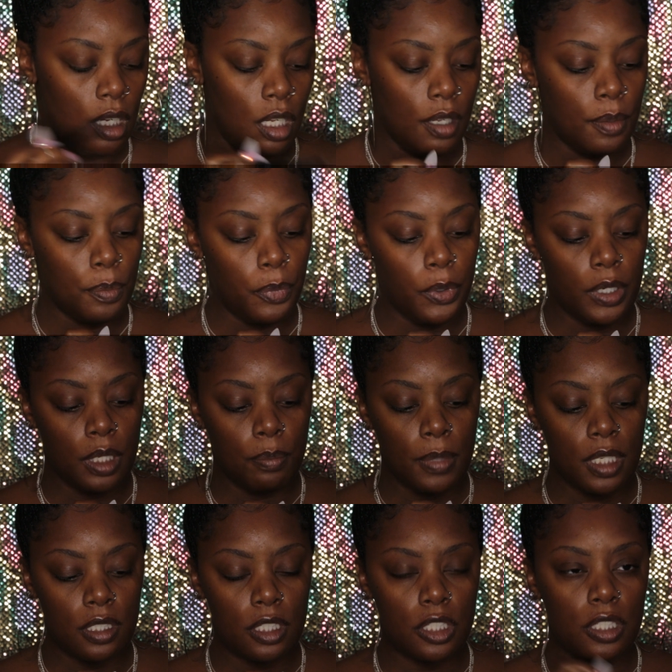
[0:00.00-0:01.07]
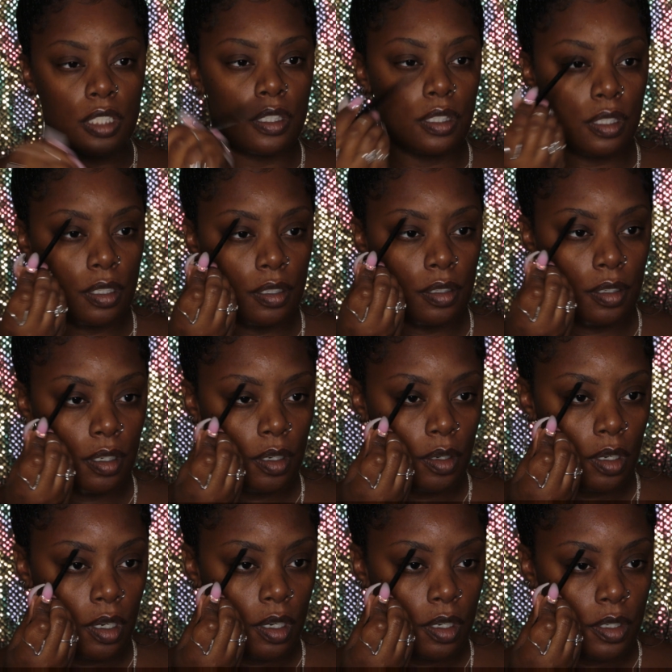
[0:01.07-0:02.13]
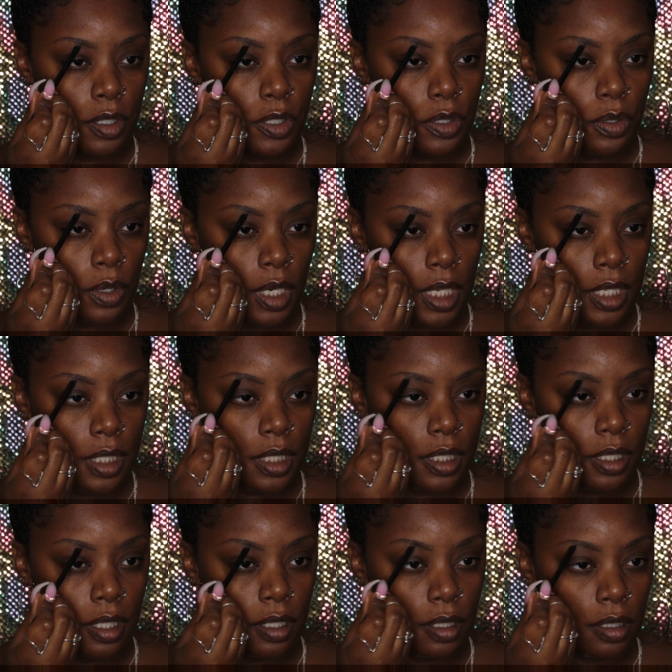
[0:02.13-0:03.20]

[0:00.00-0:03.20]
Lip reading: and pretty much just trace